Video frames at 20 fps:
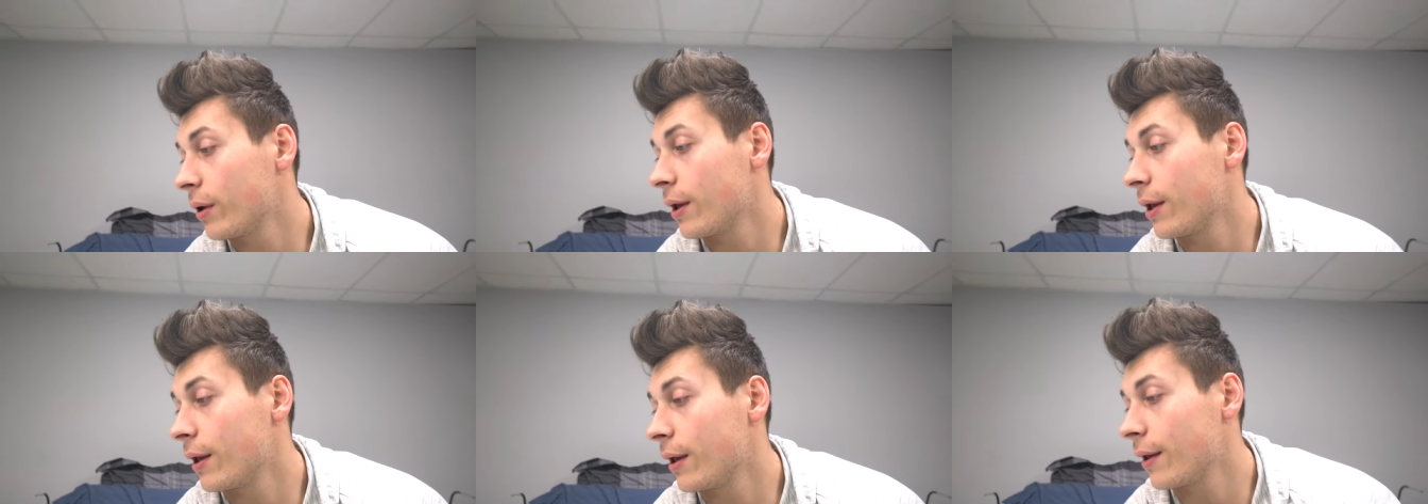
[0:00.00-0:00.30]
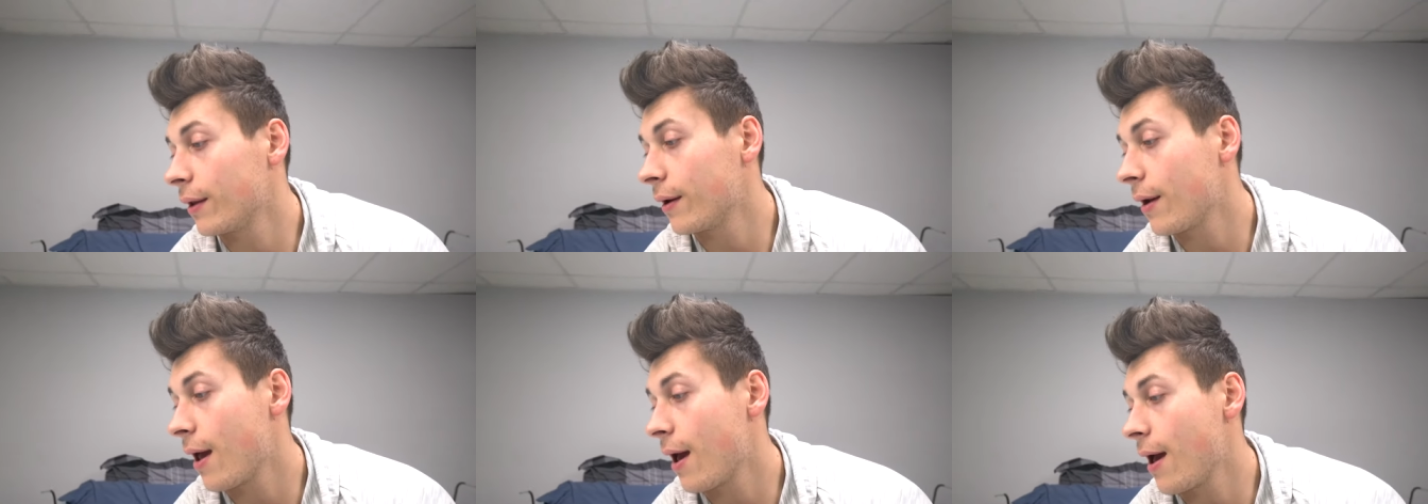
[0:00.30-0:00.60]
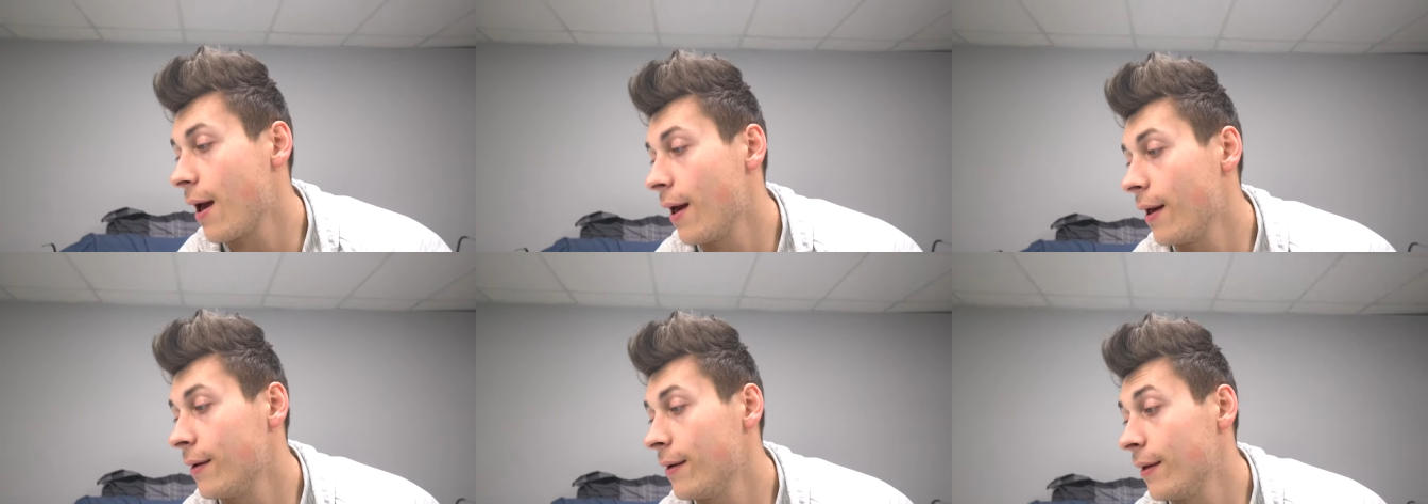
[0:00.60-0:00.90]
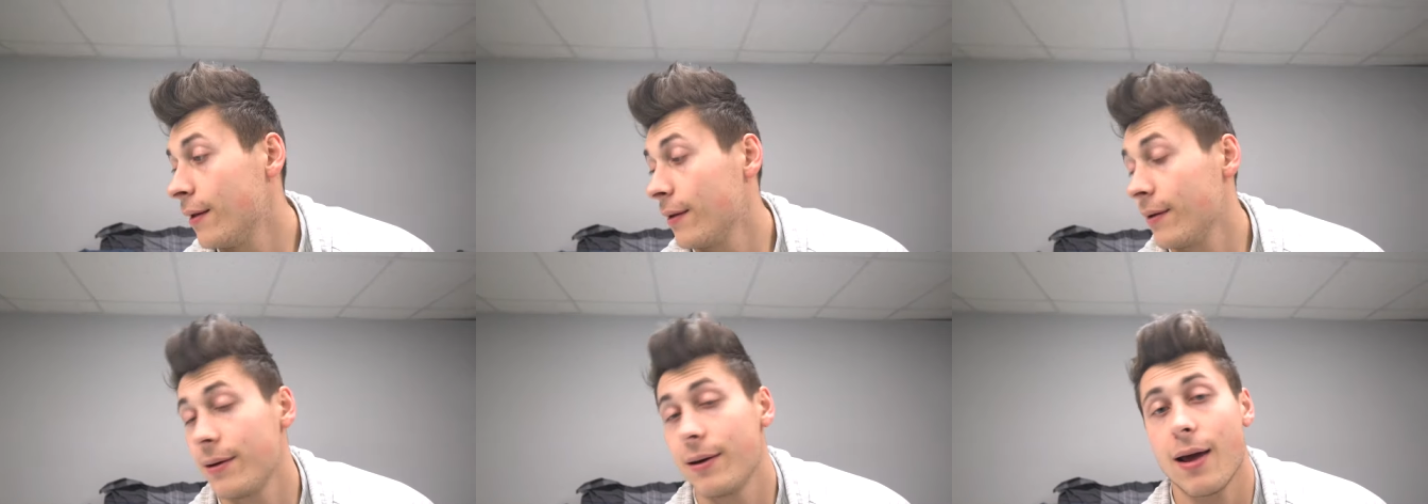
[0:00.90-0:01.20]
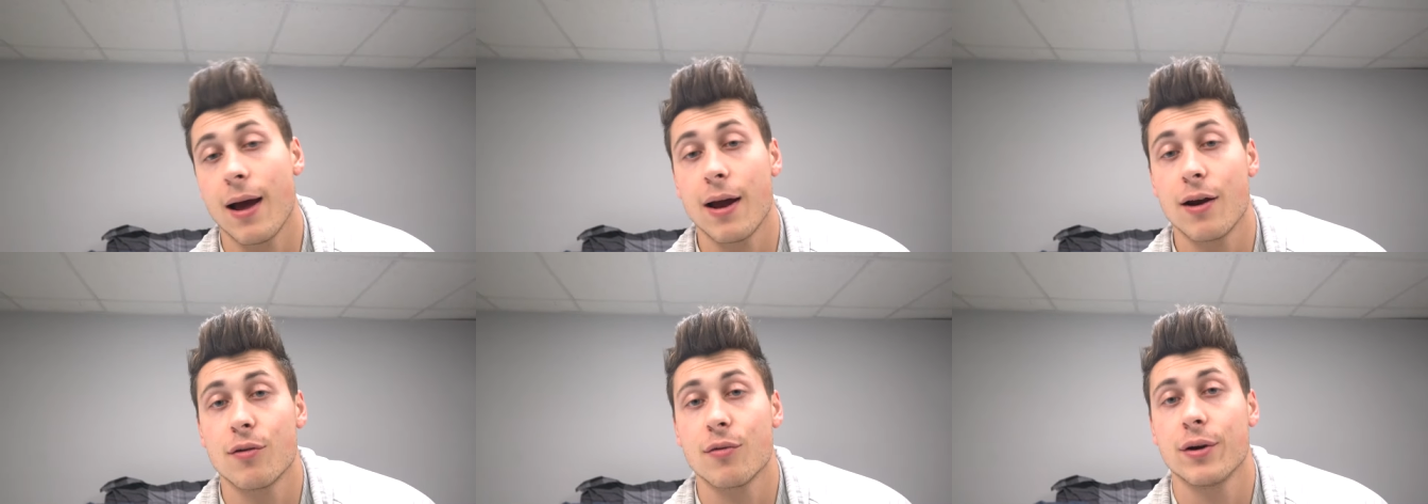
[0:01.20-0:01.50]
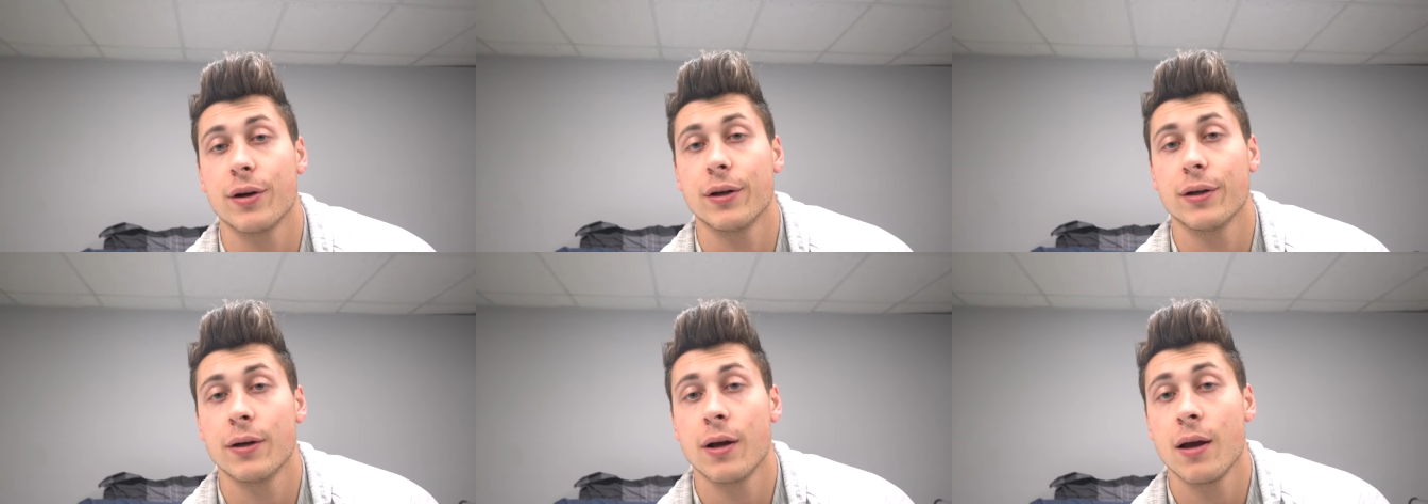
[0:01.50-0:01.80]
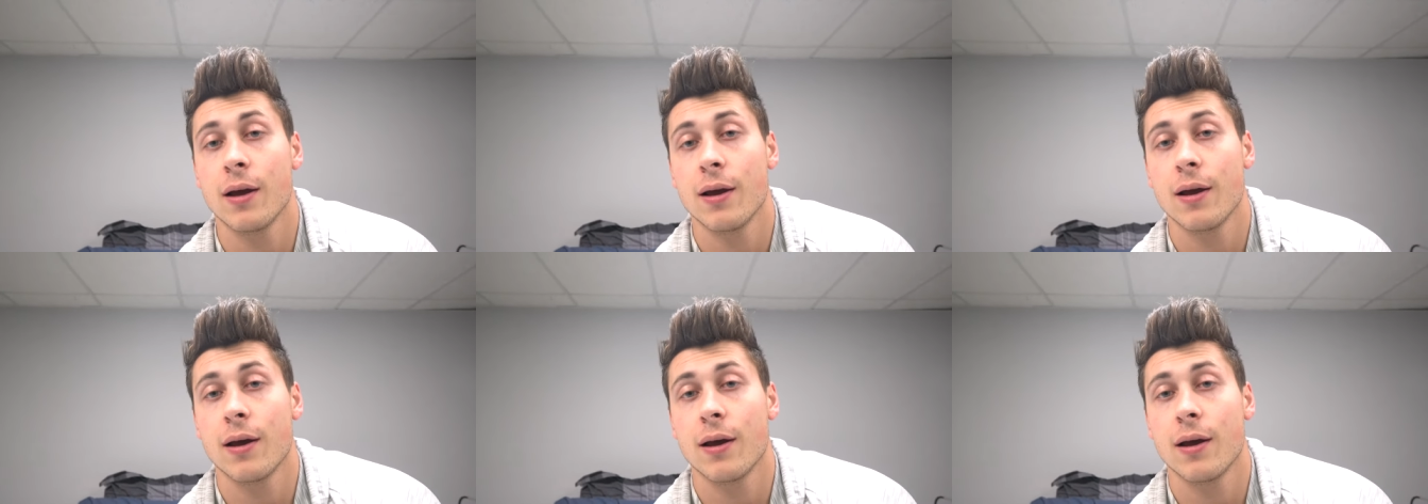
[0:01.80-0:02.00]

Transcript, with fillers: and had diarrhea